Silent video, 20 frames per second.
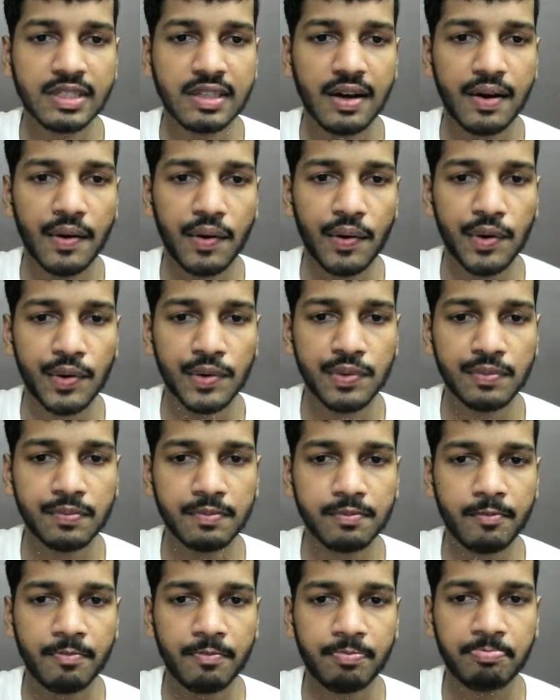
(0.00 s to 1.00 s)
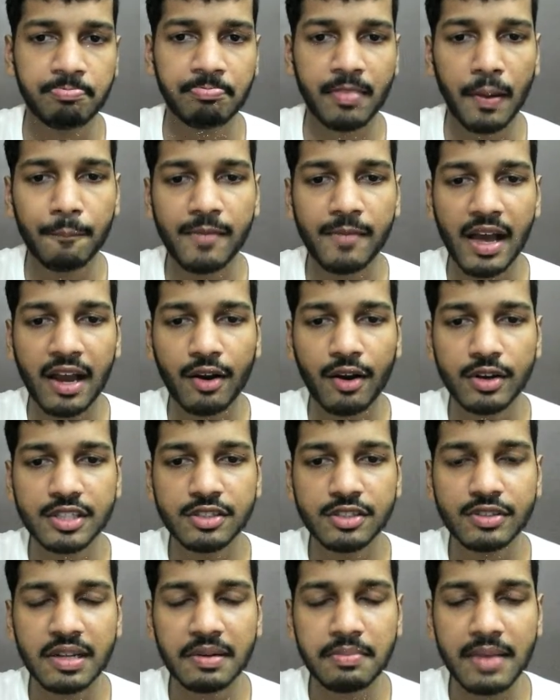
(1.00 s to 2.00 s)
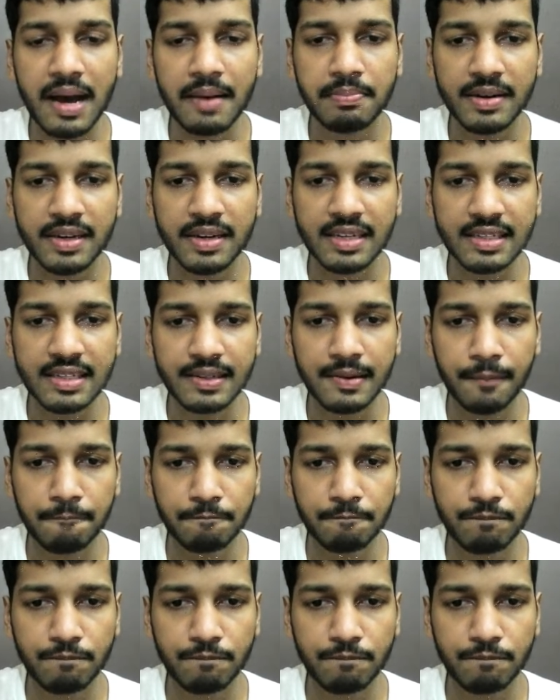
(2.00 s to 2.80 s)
Um, According to the map, I